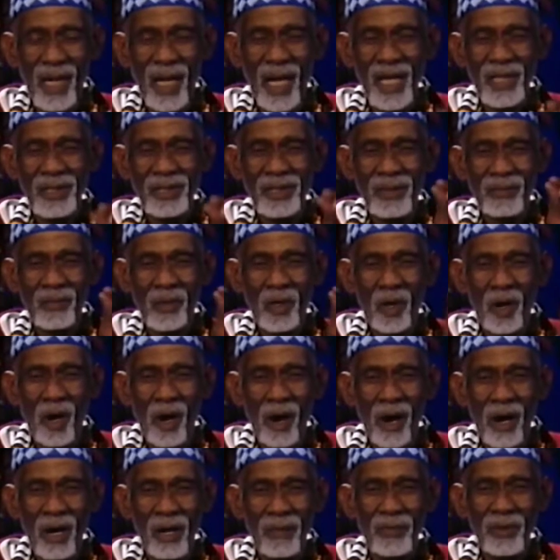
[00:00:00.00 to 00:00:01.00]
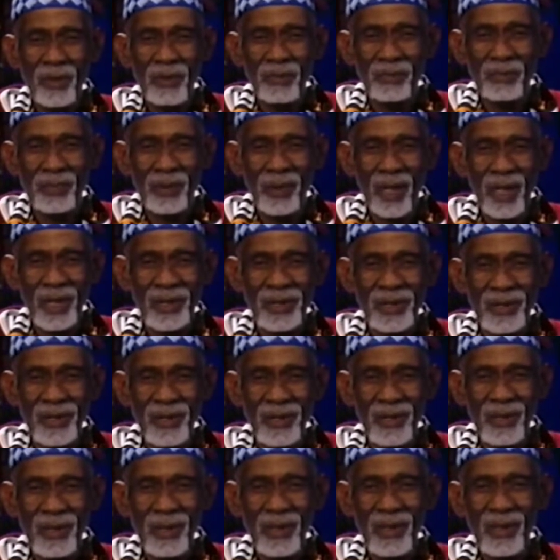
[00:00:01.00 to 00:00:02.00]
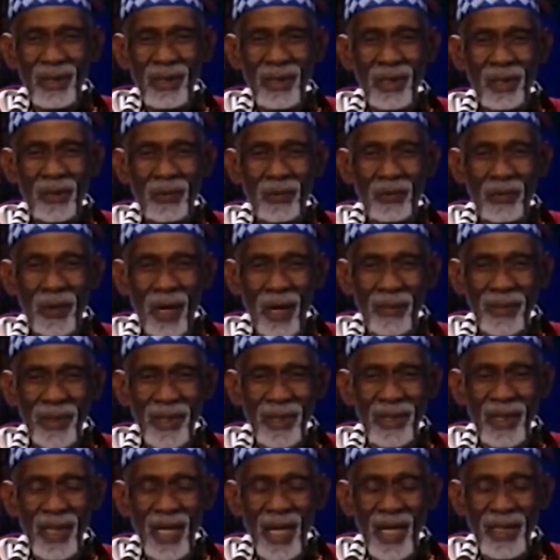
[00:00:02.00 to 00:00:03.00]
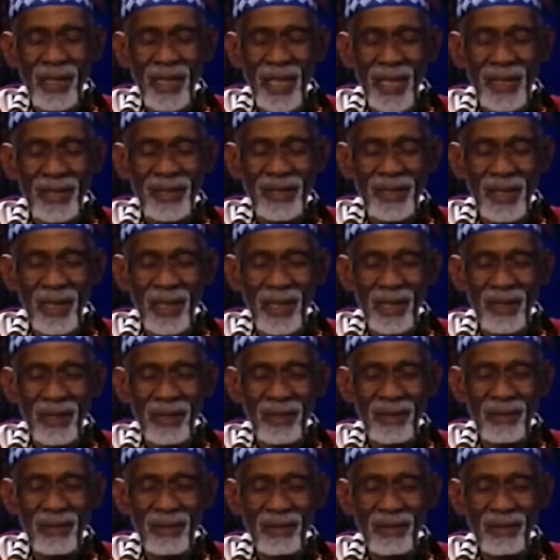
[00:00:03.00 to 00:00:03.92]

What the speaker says: and some carbon brush rubbing against it.